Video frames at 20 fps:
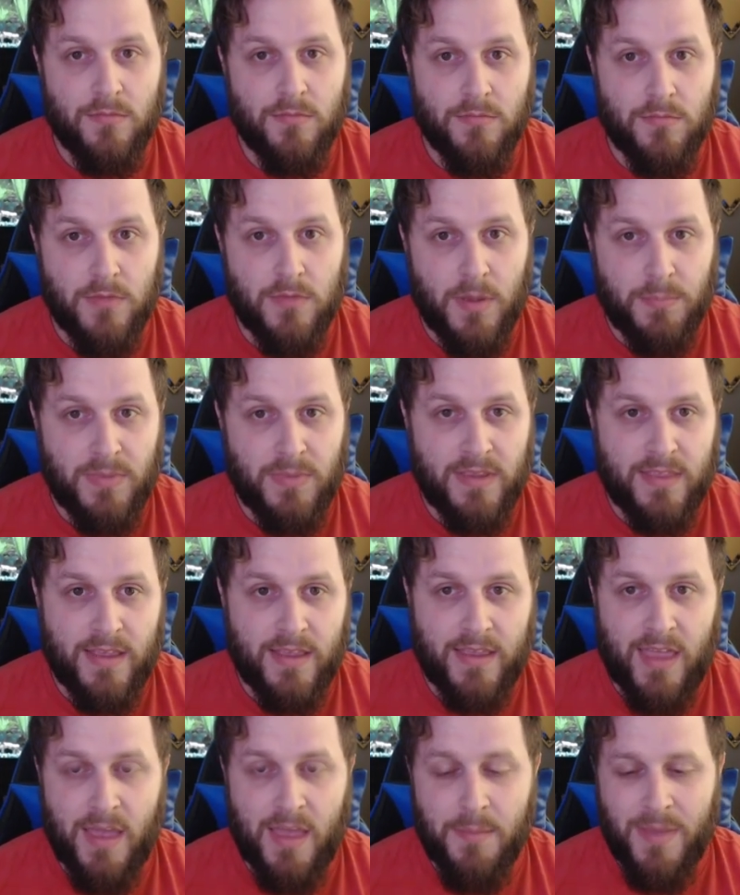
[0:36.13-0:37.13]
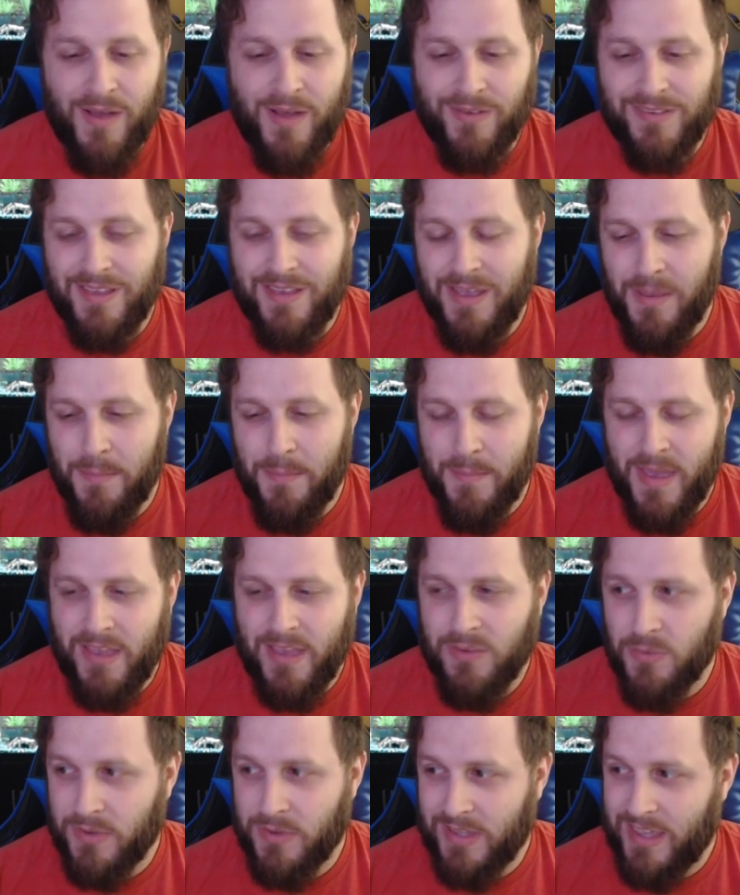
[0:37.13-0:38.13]
update that came out May
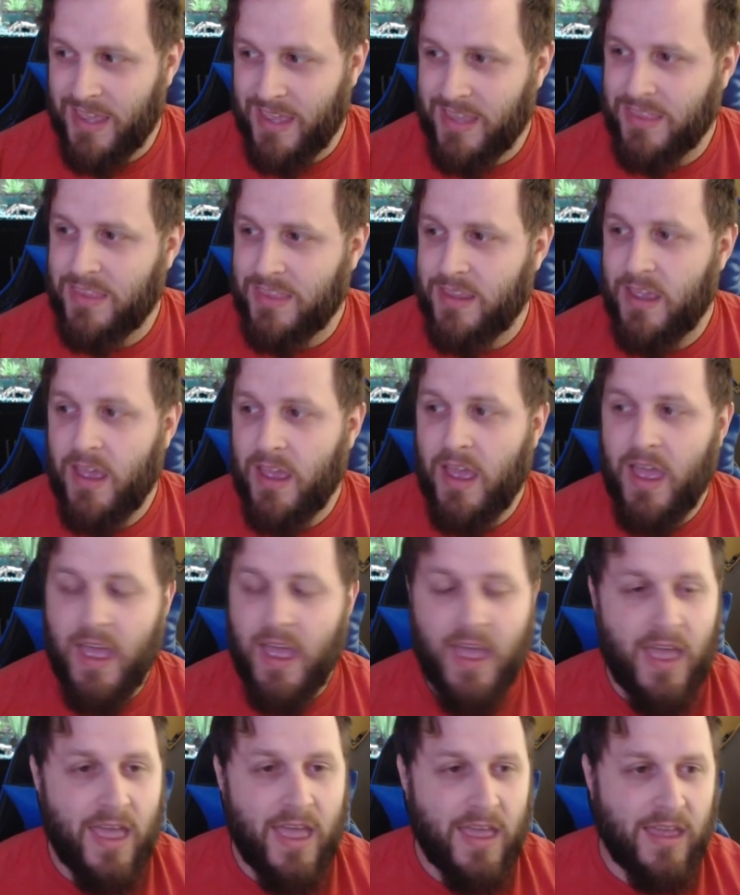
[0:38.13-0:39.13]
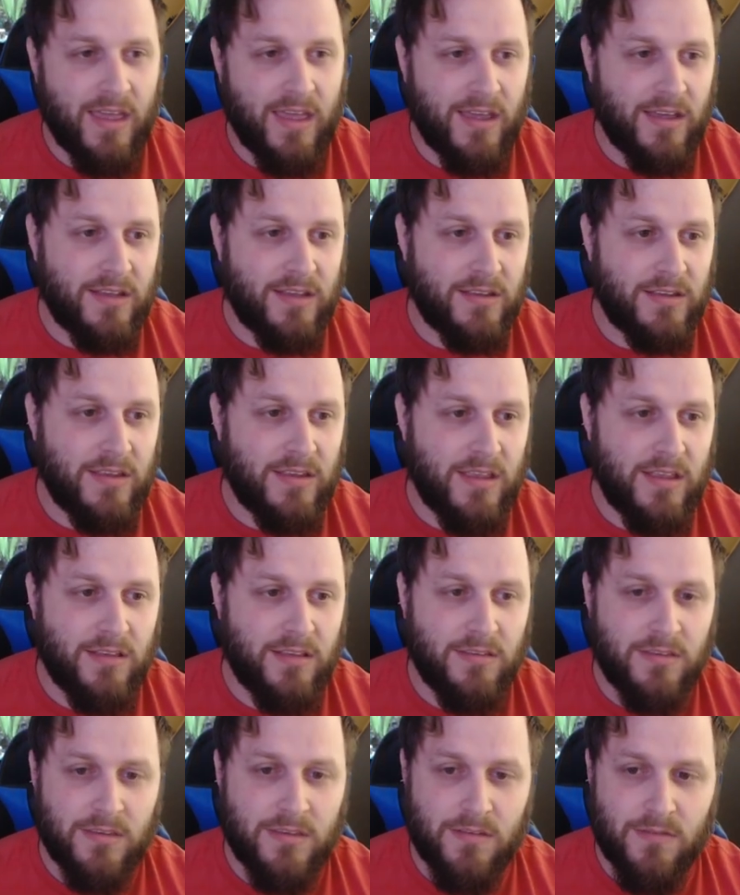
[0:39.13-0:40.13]
28th, and
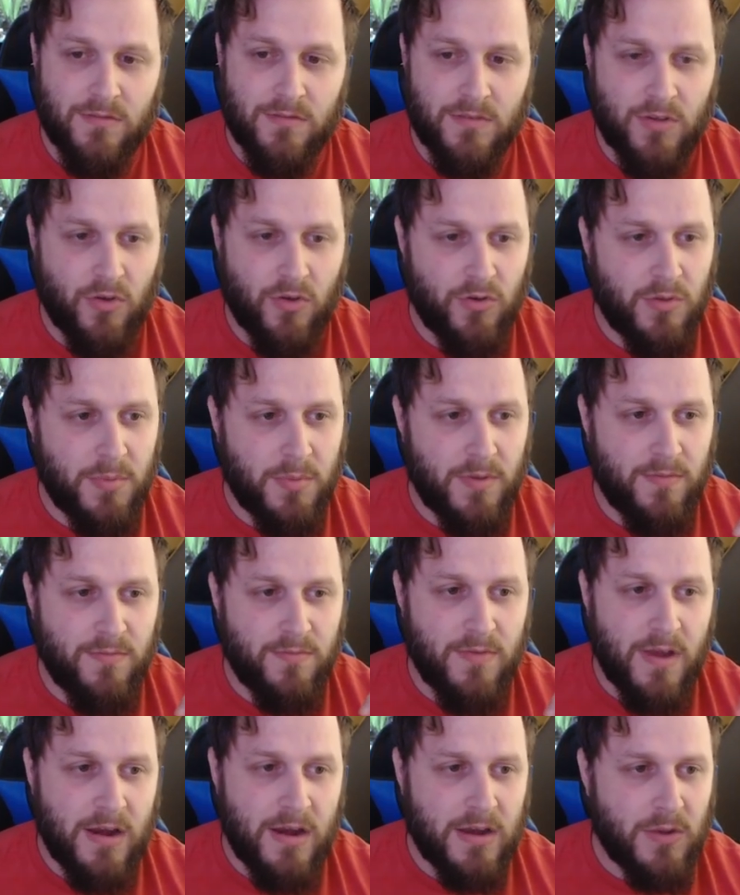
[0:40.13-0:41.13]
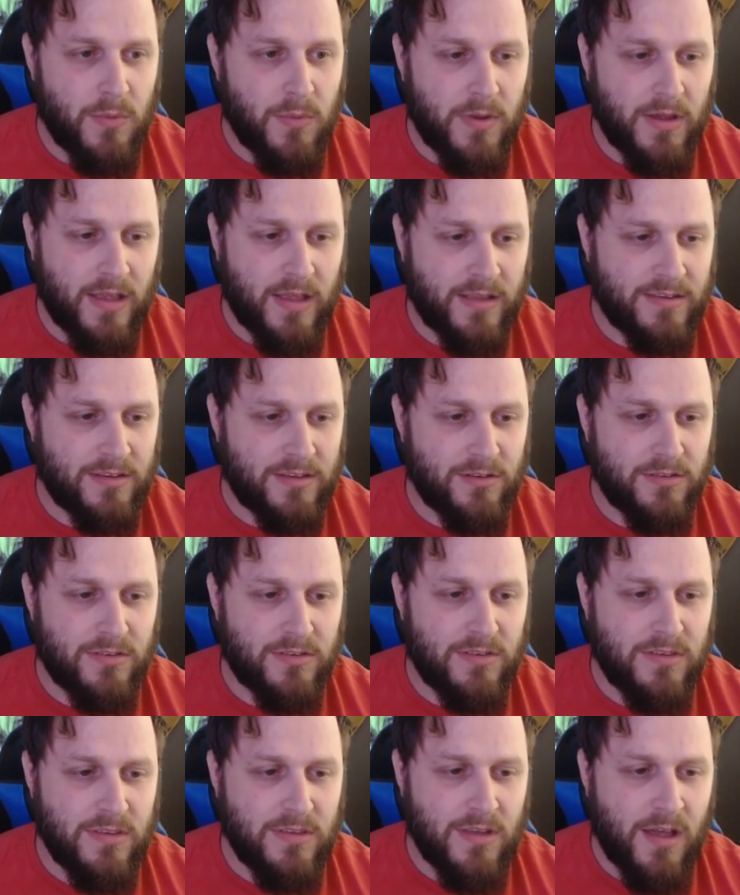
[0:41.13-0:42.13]
it's going to be very quick as there's
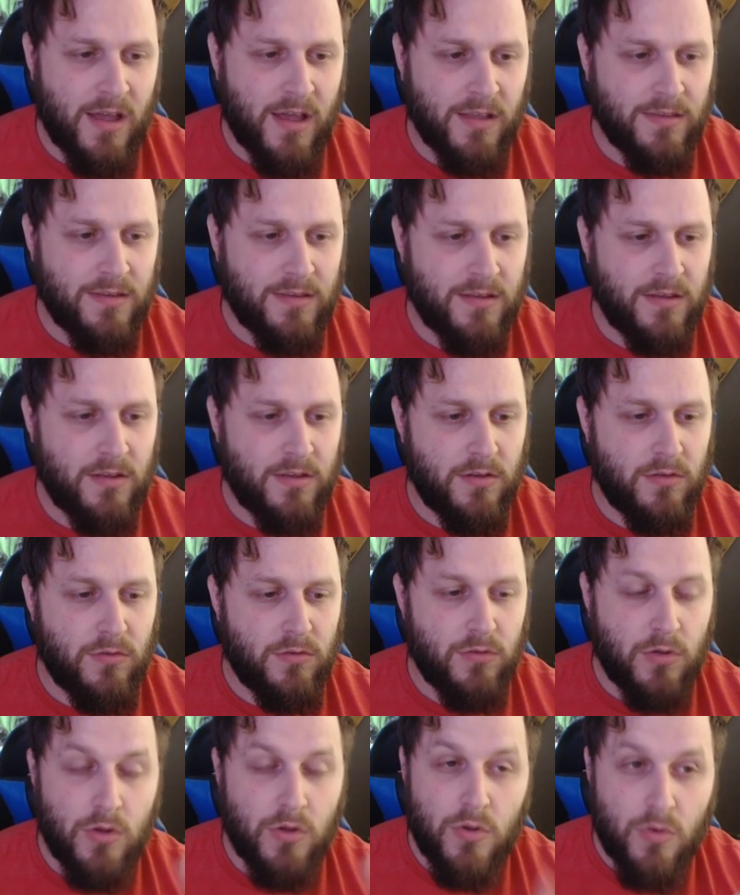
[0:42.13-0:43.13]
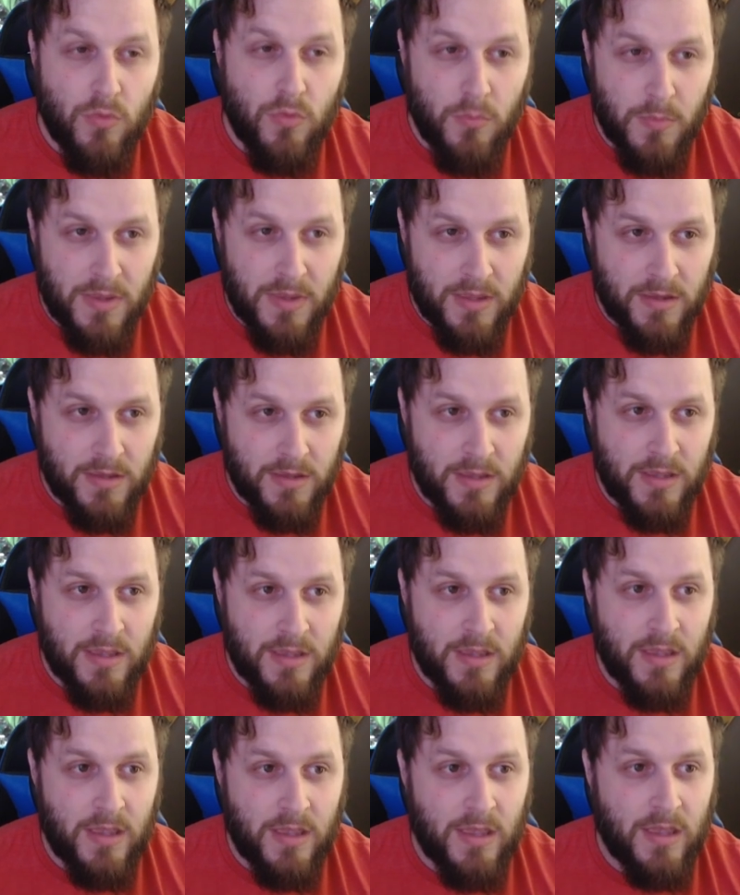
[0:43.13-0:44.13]
not too many
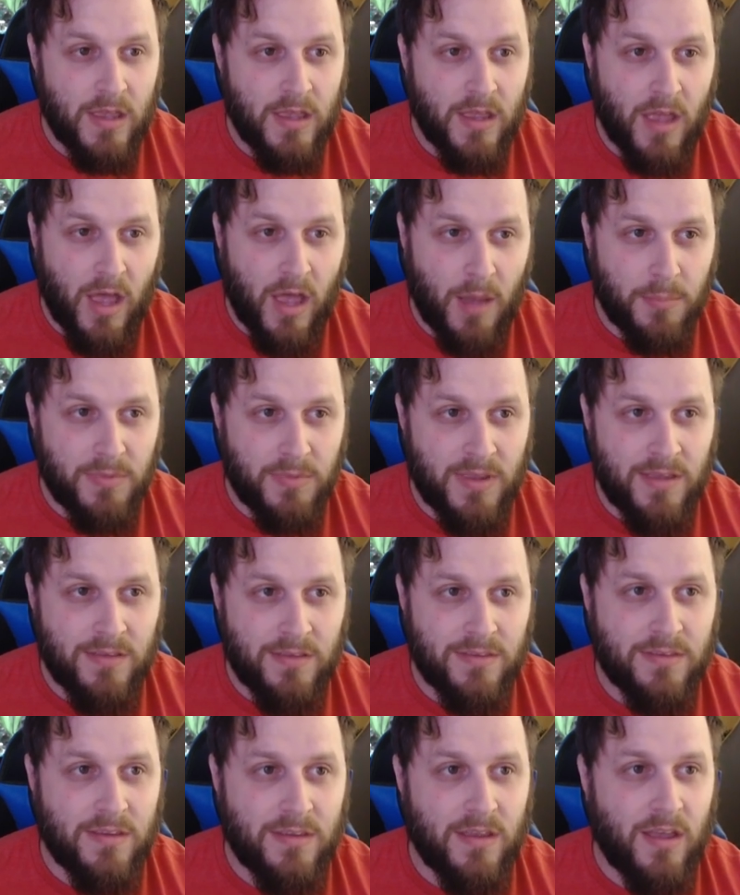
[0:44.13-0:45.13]
updates.